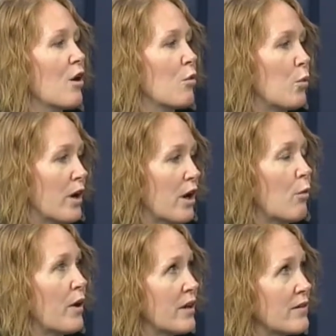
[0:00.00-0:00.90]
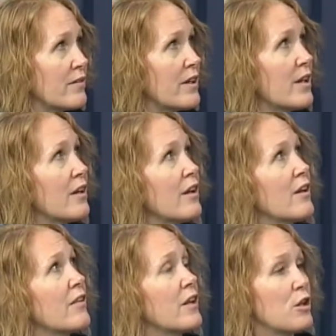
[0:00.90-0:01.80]
We are witnessing
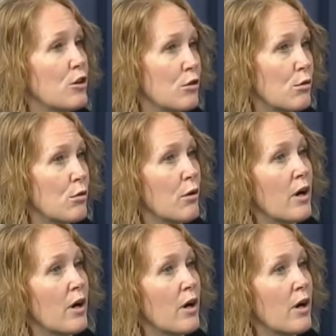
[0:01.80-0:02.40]
that you